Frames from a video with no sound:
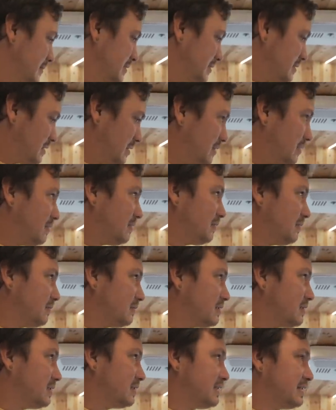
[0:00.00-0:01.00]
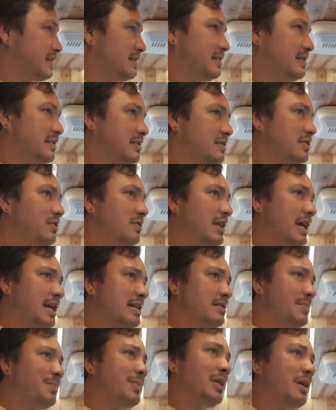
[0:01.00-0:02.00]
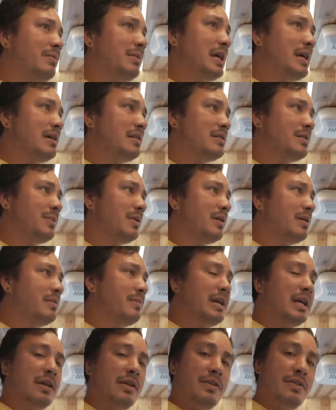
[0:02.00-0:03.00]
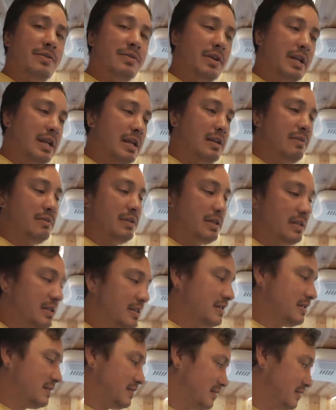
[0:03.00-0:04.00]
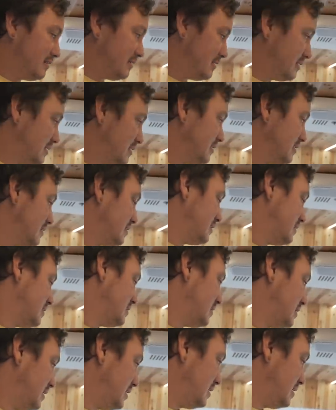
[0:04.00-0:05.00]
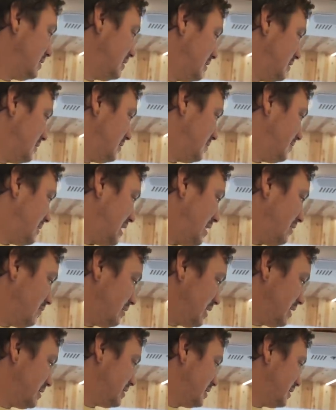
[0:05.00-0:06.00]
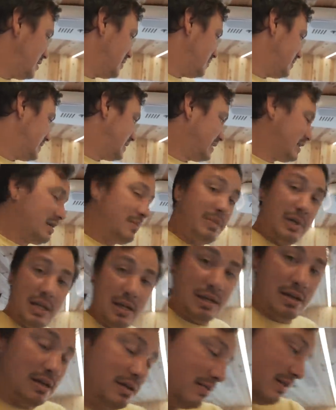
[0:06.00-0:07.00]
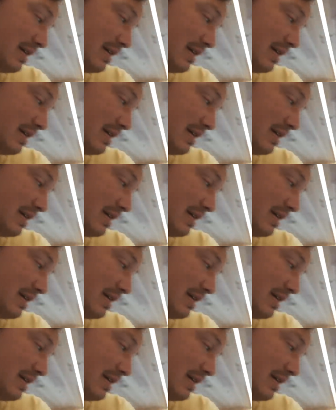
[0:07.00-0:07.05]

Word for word: so to, this is two days of plumbing. Tomorrow I'll make it three, which is, you know, about what I thought it was gonna be. Oh